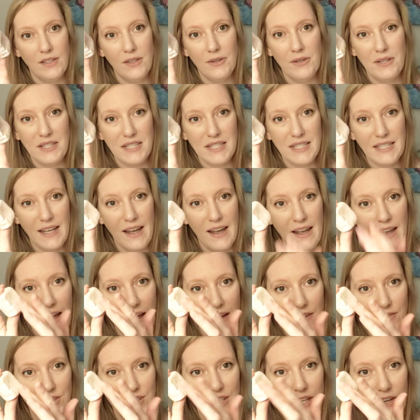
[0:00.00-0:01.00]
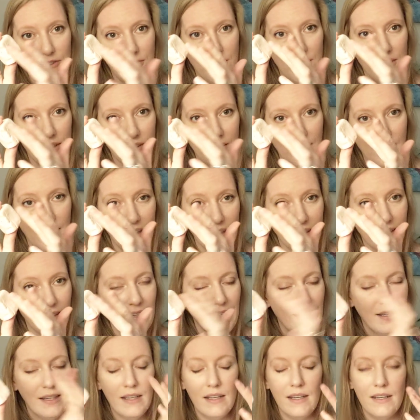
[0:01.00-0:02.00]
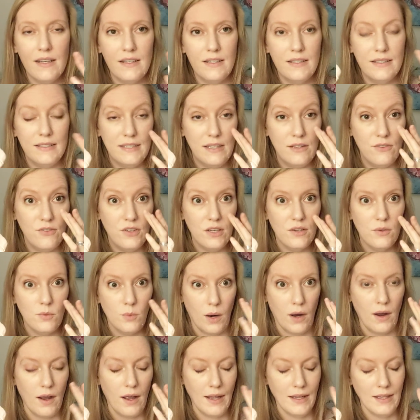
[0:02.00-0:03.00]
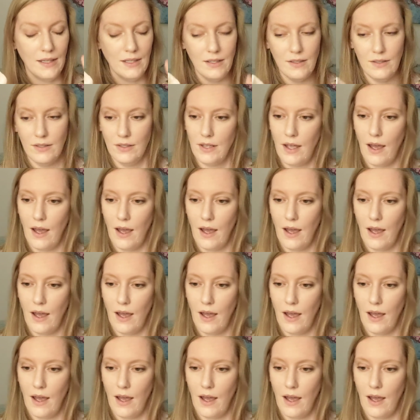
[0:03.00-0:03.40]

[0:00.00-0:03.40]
You can see I have a definite divot where I